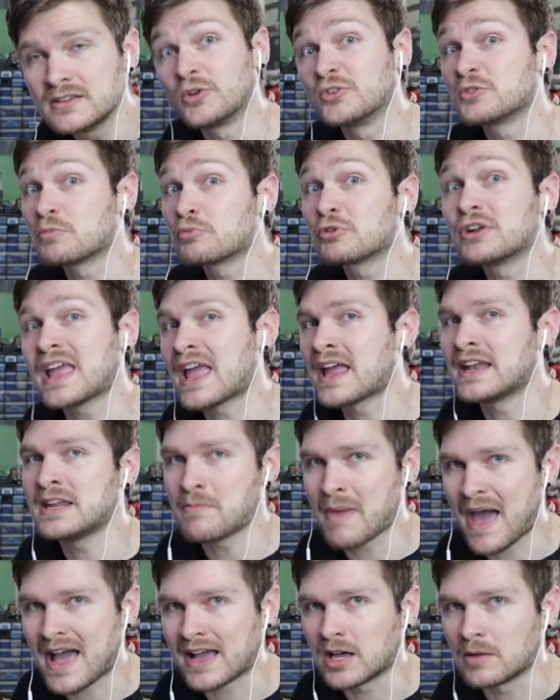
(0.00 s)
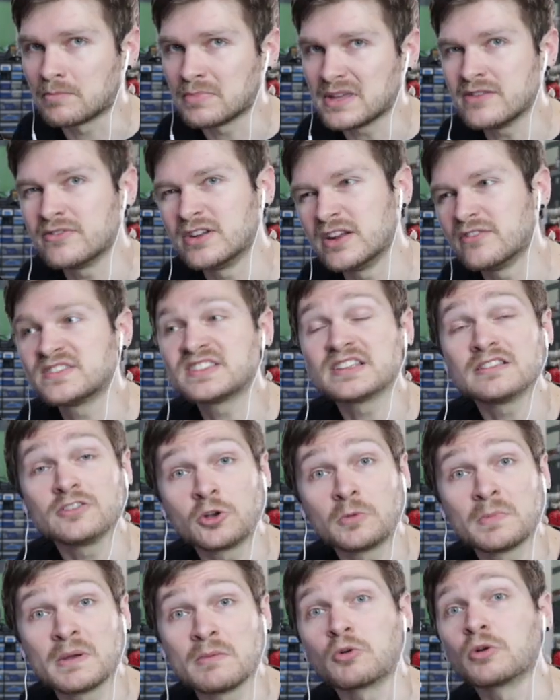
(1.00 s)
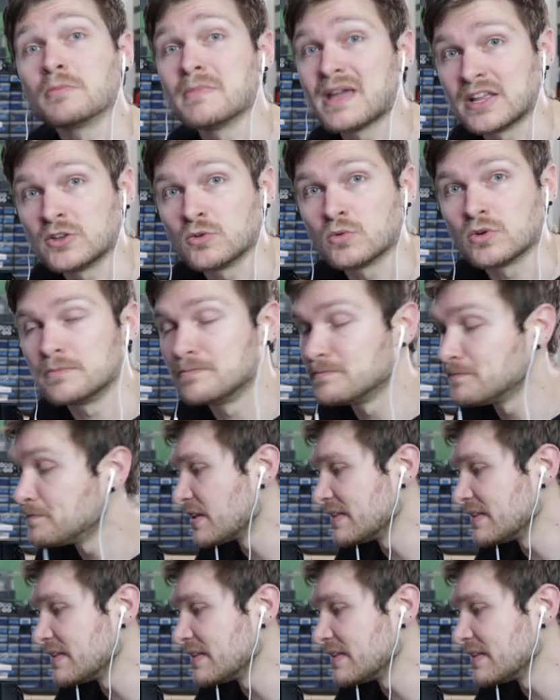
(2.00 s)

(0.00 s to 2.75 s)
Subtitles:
so it's a pretty handy backup, even if it's a little bit more manual.